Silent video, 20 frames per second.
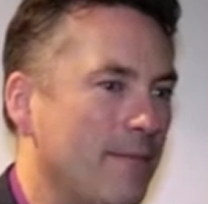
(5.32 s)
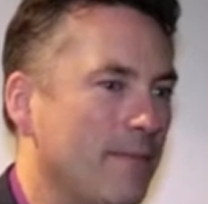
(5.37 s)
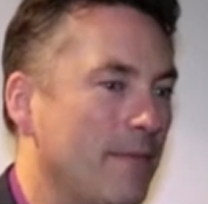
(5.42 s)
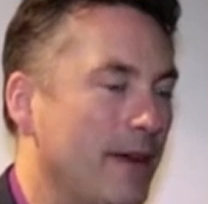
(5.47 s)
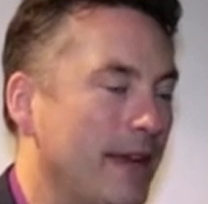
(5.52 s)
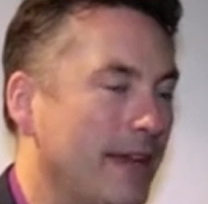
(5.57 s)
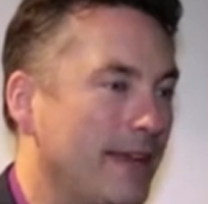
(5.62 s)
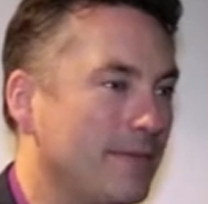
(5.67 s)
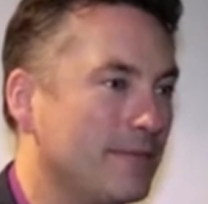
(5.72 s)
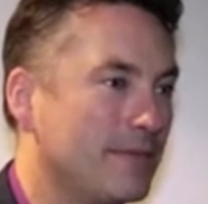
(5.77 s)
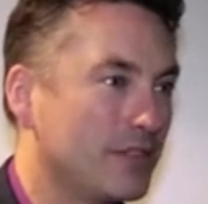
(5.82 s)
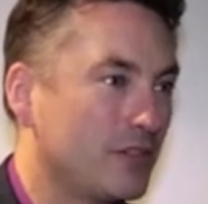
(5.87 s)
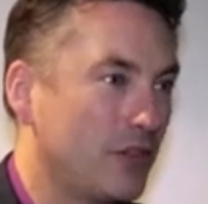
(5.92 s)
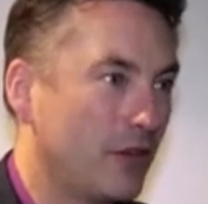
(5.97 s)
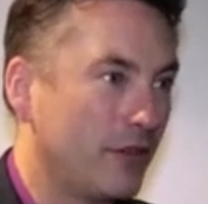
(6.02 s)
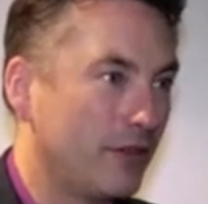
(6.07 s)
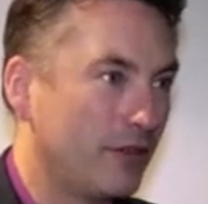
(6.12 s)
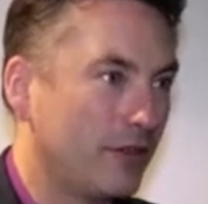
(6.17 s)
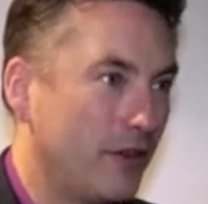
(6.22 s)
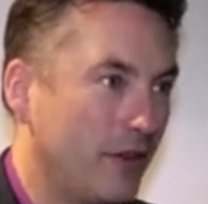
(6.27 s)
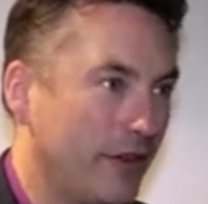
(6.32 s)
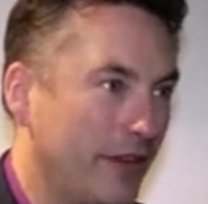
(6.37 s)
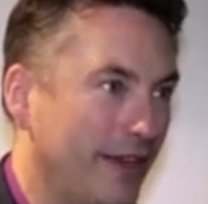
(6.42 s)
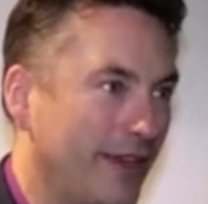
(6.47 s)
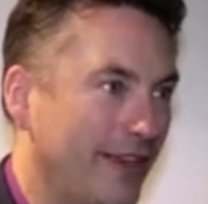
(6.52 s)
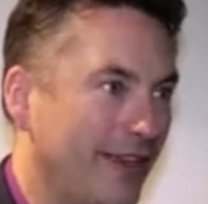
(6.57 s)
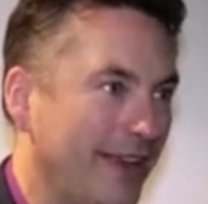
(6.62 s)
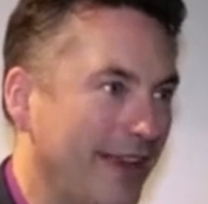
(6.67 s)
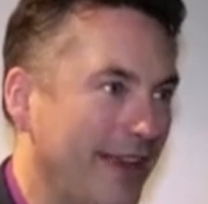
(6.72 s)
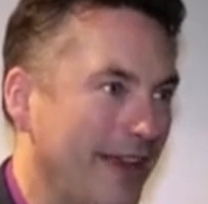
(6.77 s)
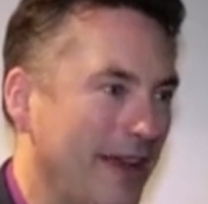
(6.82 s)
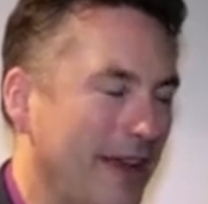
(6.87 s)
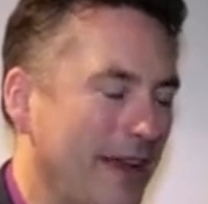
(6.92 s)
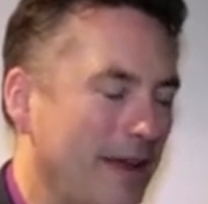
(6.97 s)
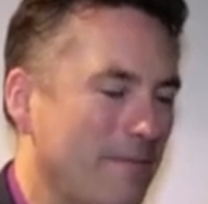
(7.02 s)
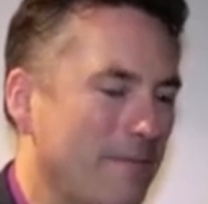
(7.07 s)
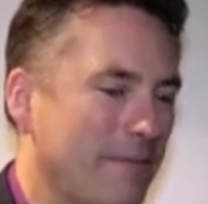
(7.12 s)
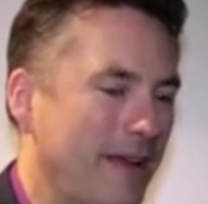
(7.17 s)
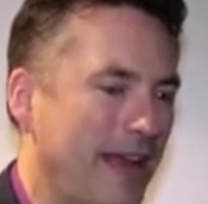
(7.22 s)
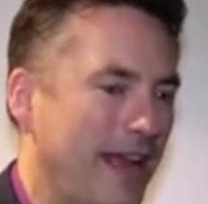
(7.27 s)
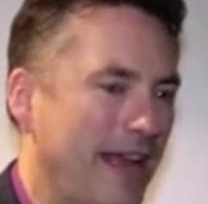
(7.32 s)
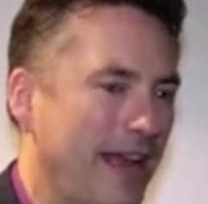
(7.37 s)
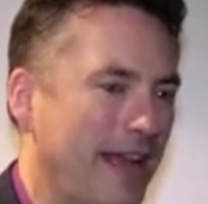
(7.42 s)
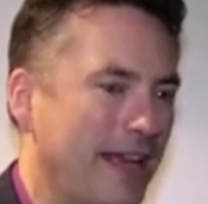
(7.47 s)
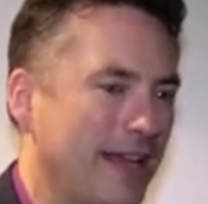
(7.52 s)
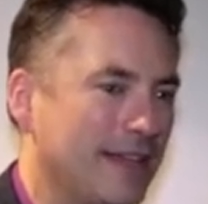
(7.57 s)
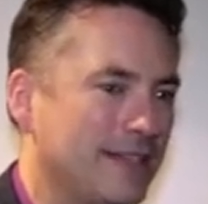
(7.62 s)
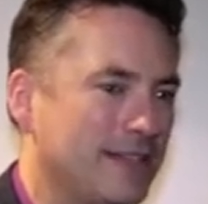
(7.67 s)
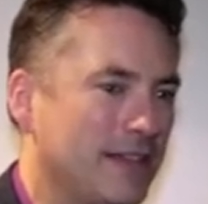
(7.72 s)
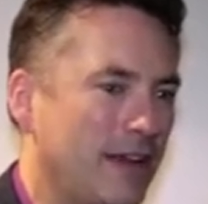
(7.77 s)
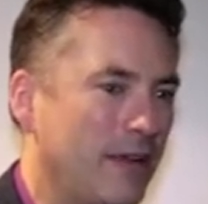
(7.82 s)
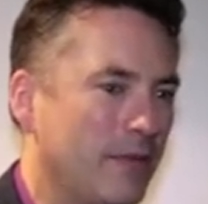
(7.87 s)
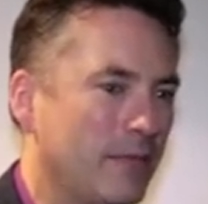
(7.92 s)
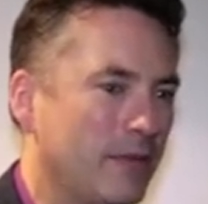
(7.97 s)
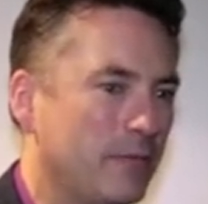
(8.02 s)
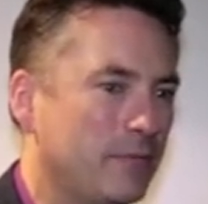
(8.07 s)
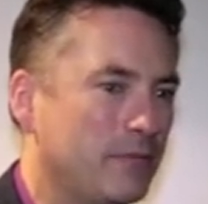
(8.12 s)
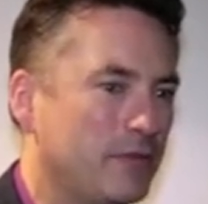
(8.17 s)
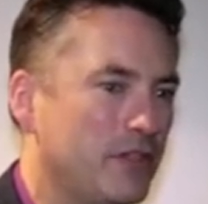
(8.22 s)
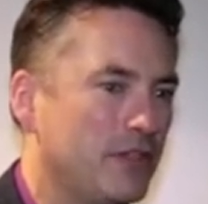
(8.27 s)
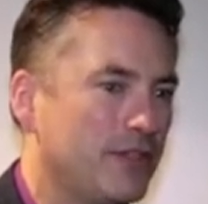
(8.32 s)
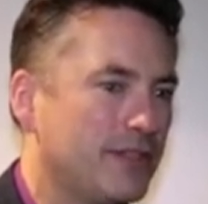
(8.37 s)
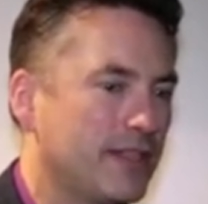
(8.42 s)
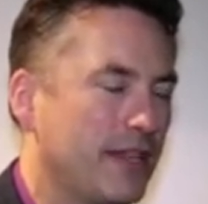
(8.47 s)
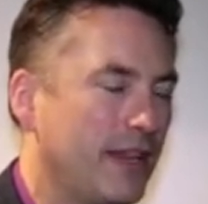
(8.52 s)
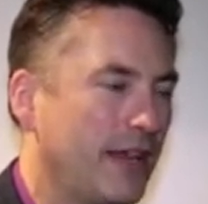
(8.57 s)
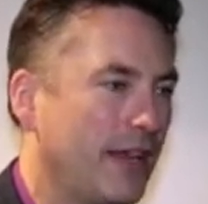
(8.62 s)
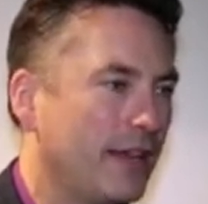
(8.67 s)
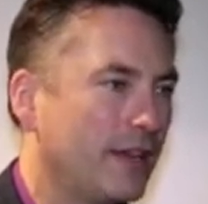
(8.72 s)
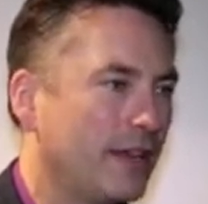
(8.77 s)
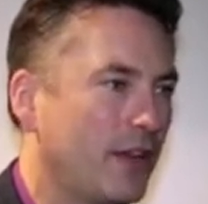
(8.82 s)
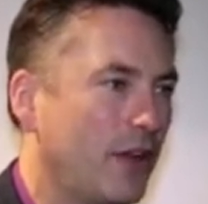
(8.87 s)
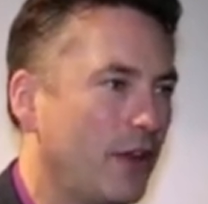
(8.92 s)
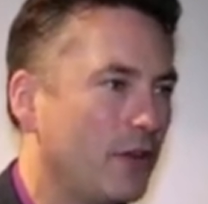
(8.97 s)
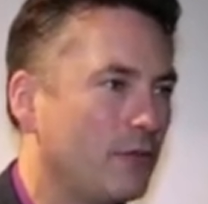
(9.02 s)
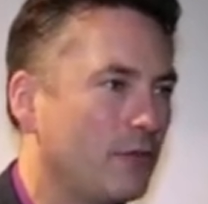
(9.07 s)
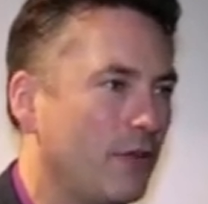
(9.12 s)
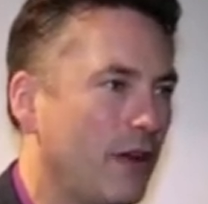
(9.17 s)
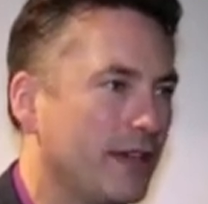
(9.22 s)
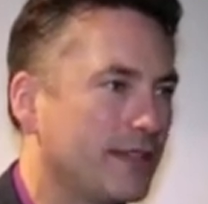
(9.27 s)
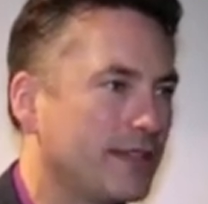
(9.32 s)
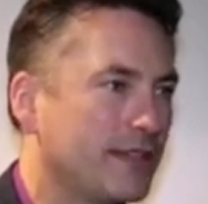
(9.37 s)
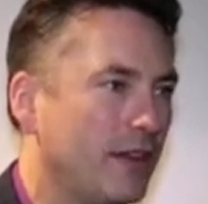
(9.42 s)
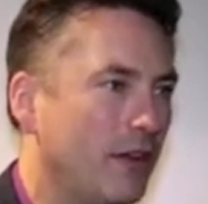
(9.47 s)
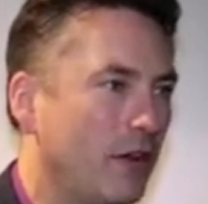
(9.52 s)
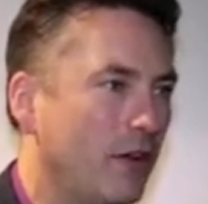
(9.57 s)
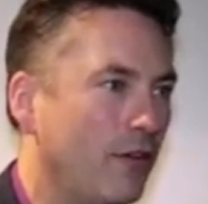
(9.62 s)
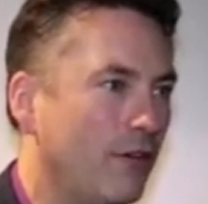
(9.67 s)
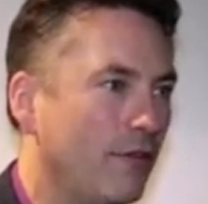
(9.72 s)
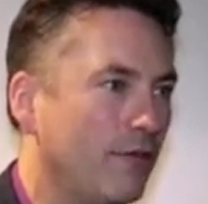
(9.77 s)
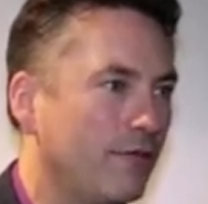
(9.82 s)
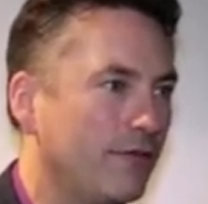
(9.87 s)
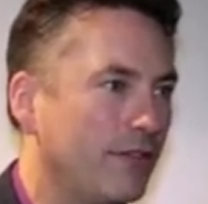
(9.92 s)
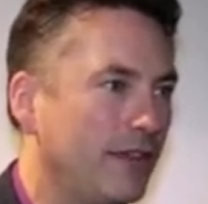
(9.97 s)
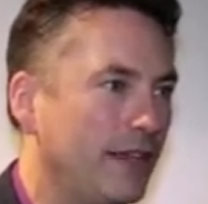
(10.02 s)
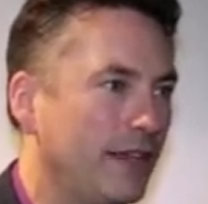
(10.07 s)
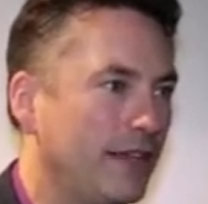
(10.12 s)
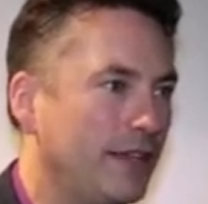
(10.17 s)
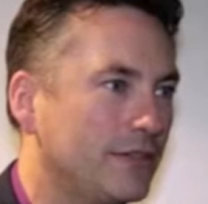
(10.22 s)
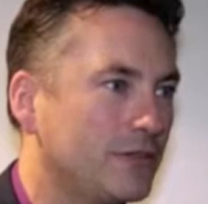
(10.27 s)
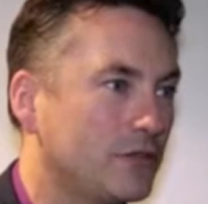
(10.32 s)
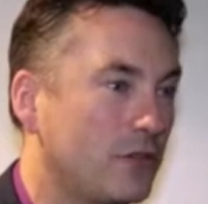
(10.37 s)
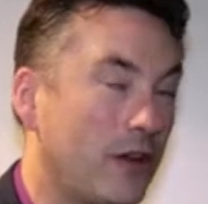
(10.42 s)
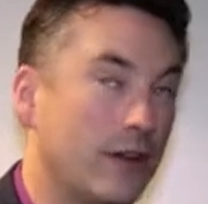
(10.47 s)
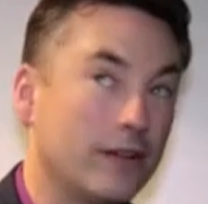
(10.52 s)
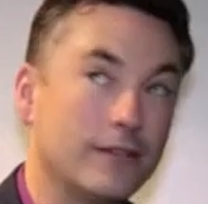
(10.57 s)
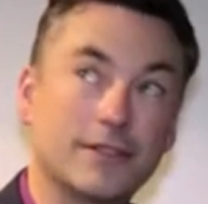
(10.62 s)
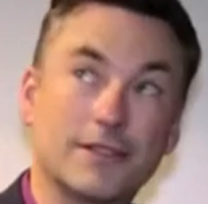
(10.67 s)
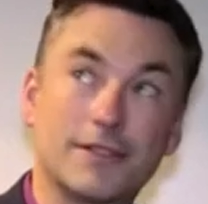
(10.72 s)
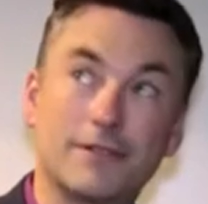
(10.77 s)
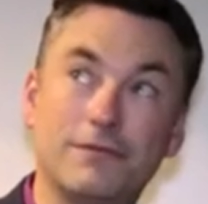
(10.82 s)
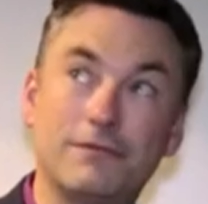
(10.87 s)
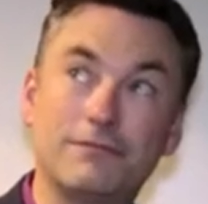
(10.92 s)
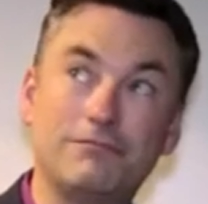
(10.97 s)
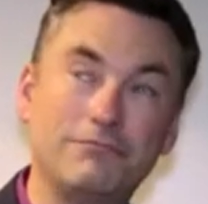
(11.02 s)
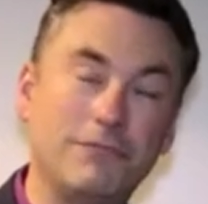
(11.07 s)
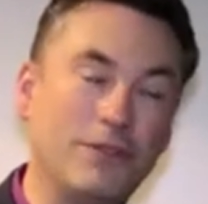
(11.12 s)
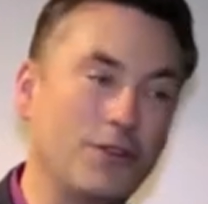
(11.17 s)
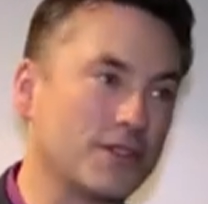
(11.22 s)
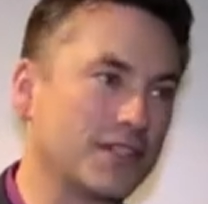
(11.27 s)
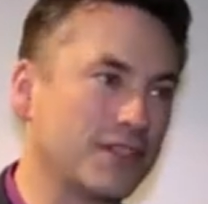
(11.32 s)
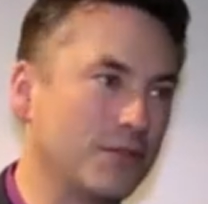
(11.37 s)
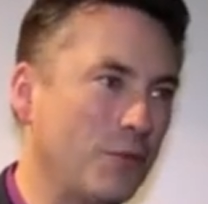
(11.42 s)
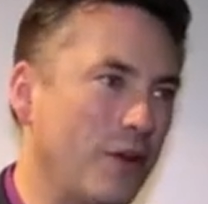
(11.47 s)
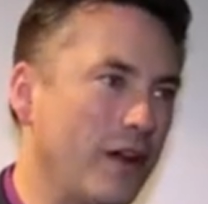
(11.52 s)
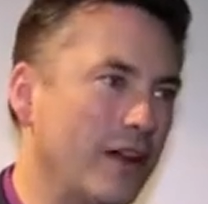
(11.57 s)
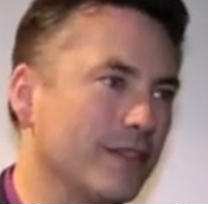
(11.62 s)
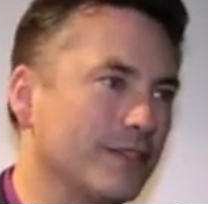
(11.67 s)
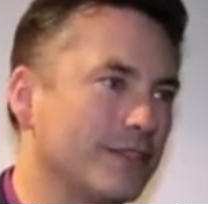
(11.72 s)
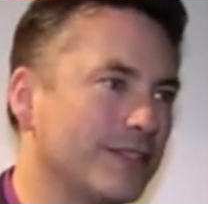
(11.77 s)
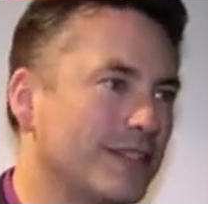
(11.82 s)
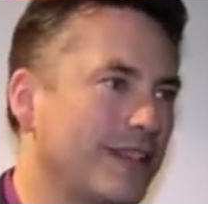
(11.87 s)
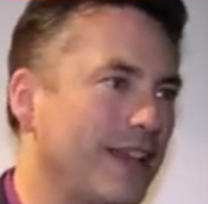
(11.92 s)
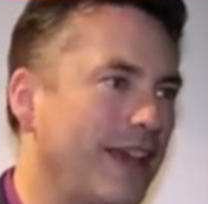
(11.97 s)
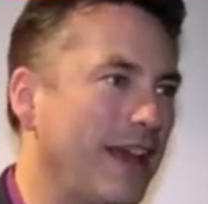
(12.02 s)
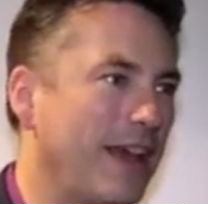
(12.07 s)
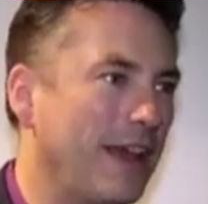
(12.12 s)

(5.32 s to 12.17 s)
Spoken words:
My name's John O'Connor, and I'm the producer and co-writer of the Trials of Oscar Wilde